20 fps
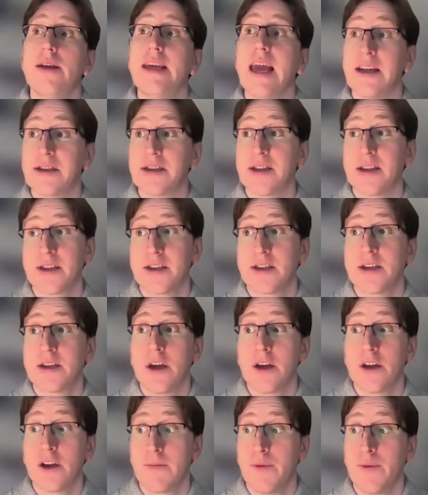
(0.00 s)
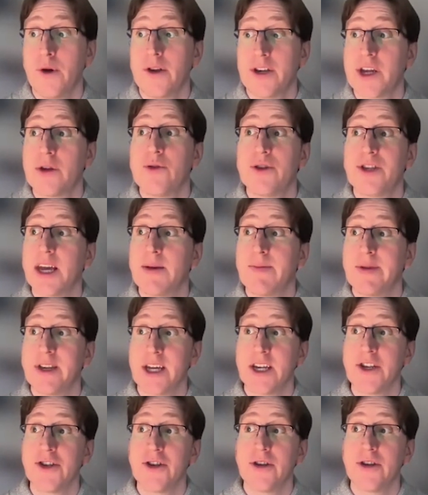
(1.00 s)
Yes, that's a good point. So
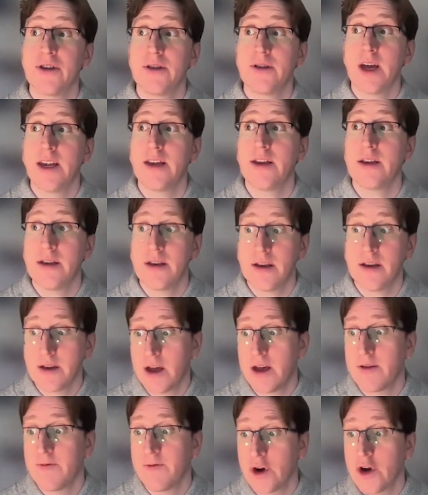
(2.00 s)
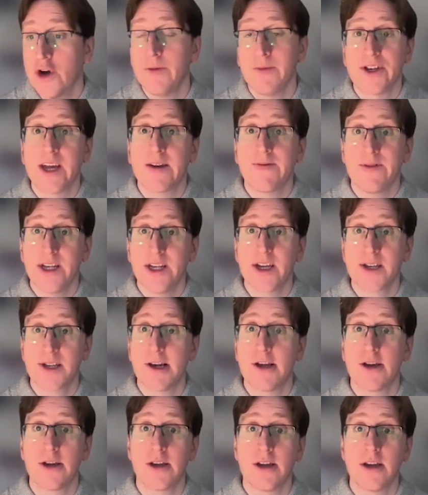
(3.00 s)
segmentation and recruitment definitely does
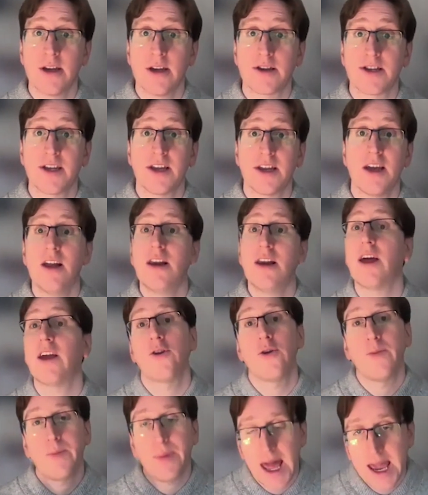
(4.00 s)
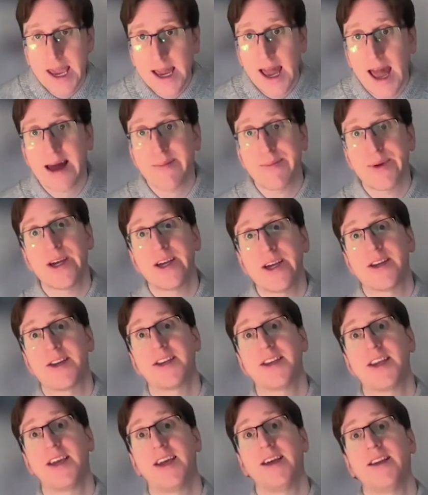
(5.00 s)
look at like your playing
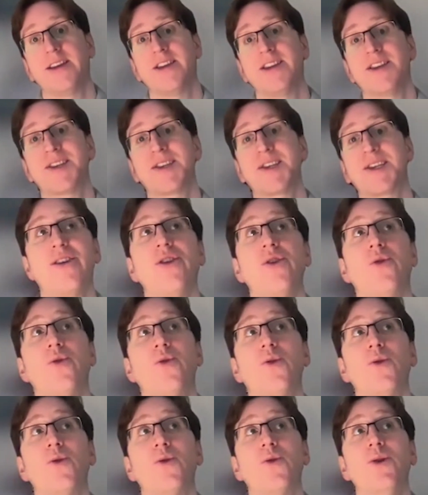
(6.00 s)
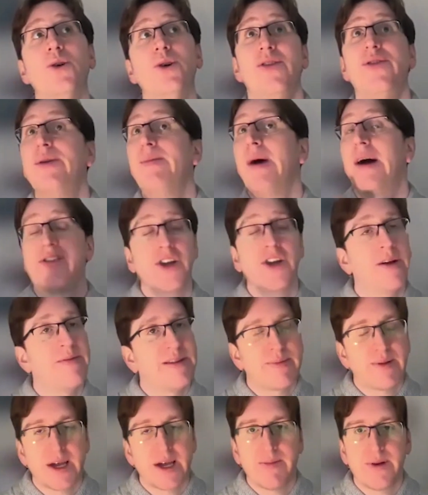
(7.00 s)
habits and the amount of time
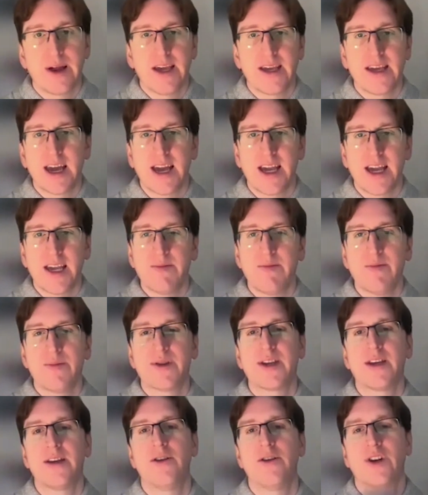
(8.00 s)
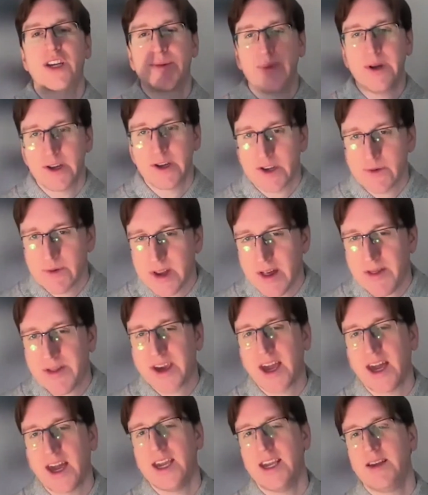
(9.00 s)
you play playing games and your experience with other
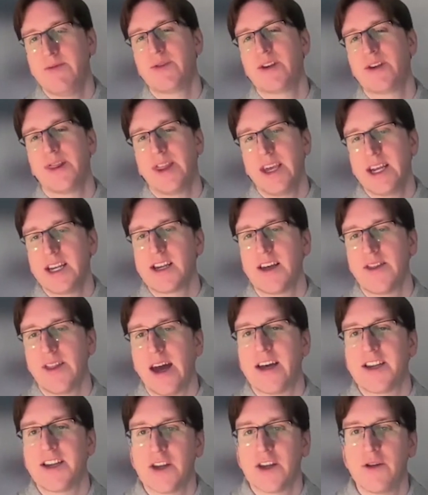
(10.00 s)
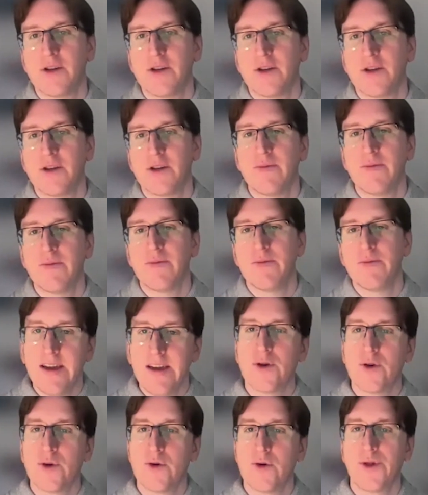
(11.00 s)
games and things like that. So behavioral
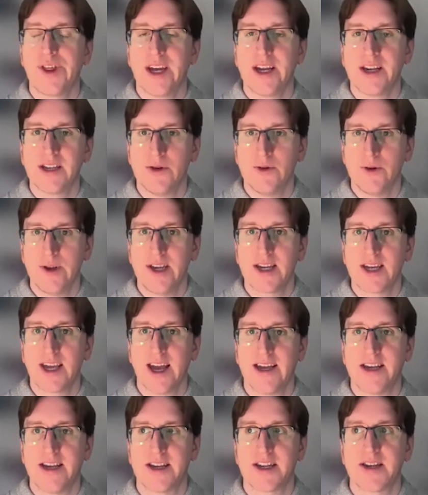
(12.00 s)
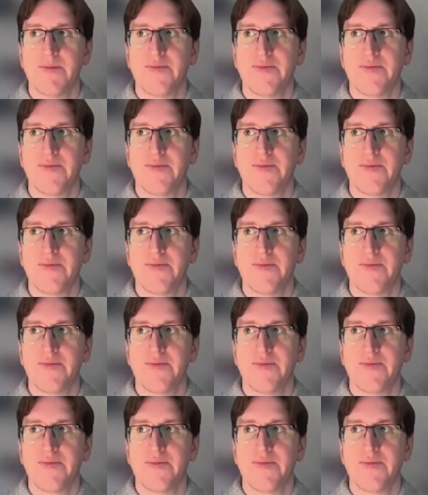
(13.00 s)
things that will indicate